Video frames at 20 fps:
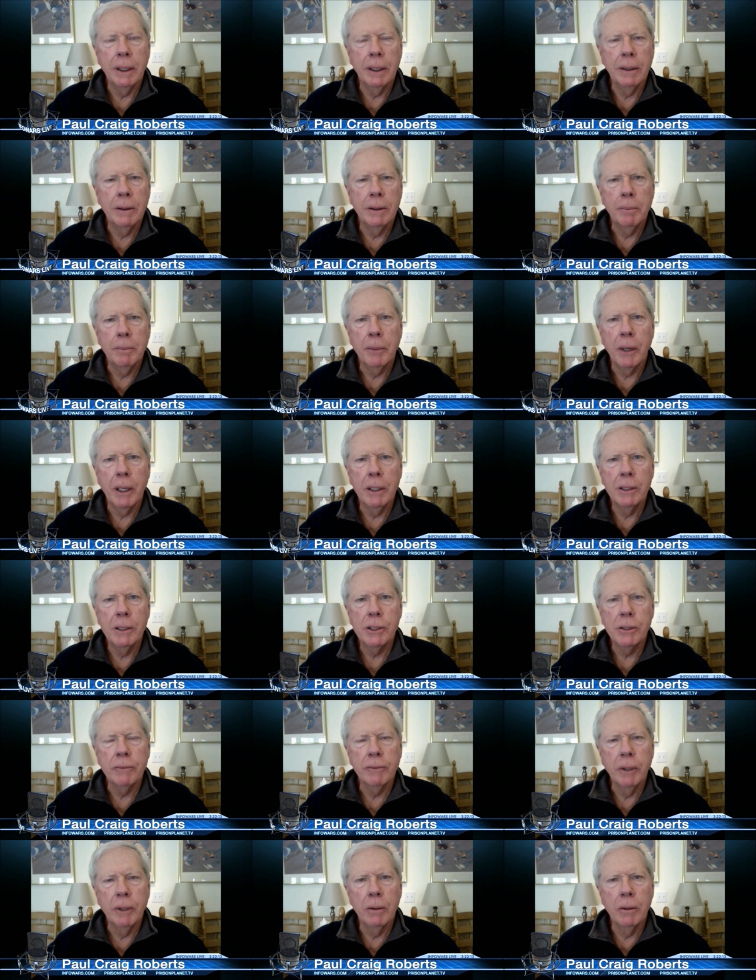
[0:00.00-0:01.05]
in the price
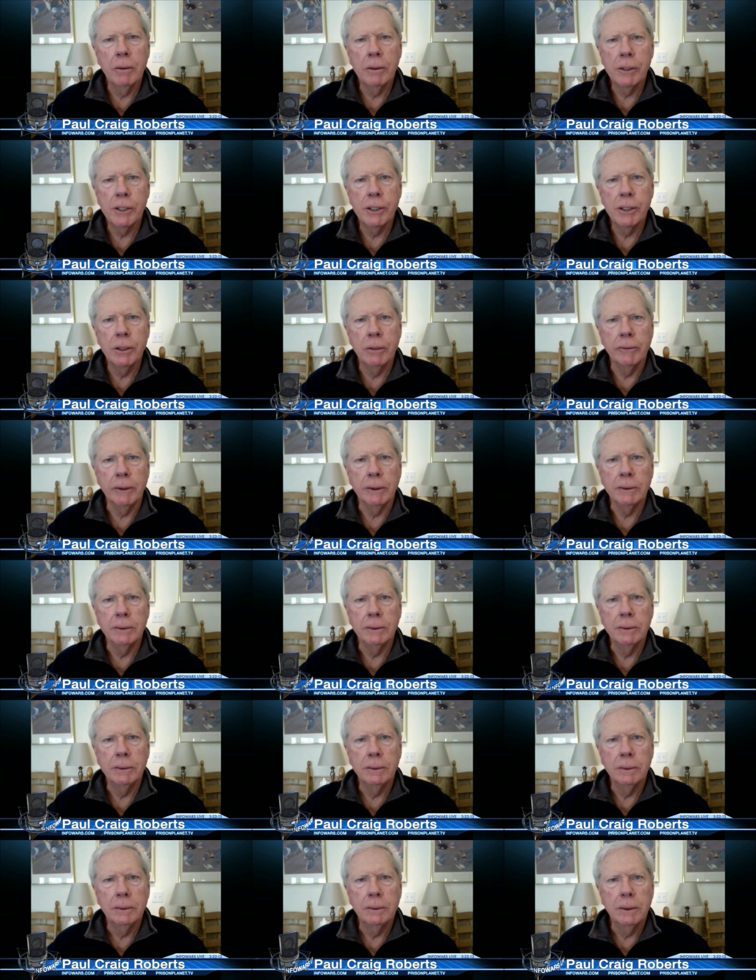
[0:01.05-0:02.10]
of gold and silver,
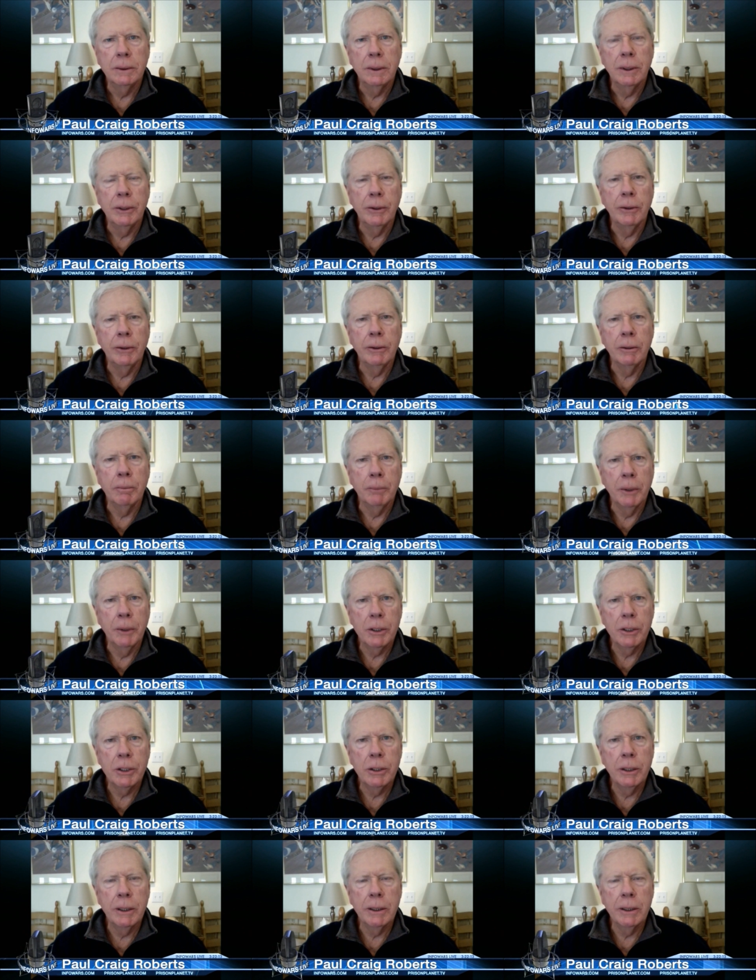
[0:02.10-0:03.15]
during the
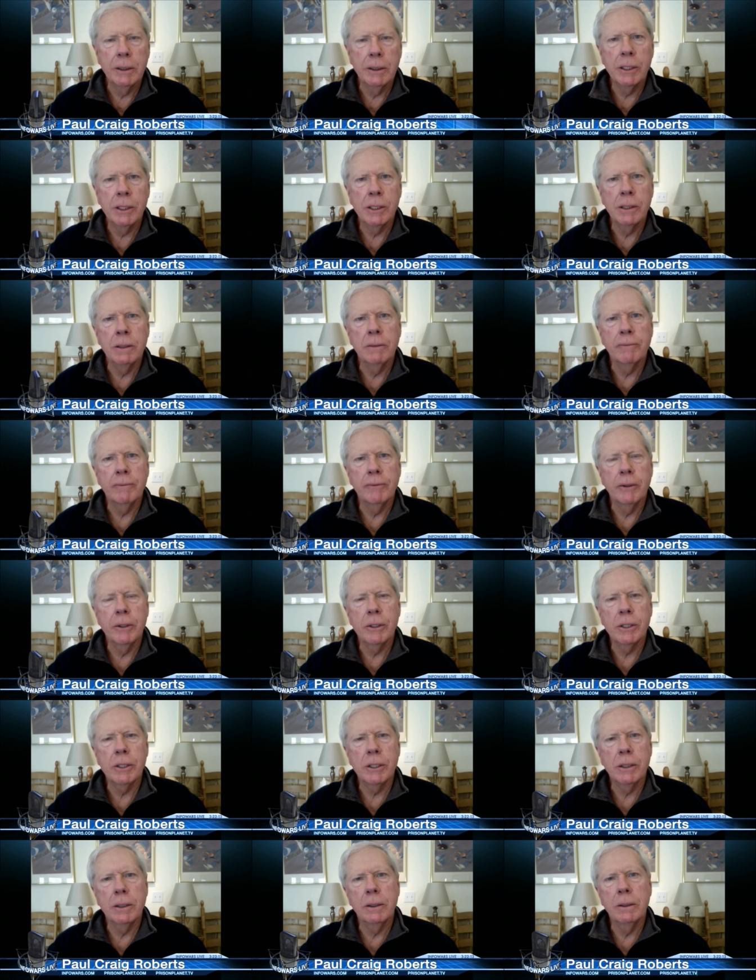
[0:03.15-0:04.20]
Bush years and the first uh,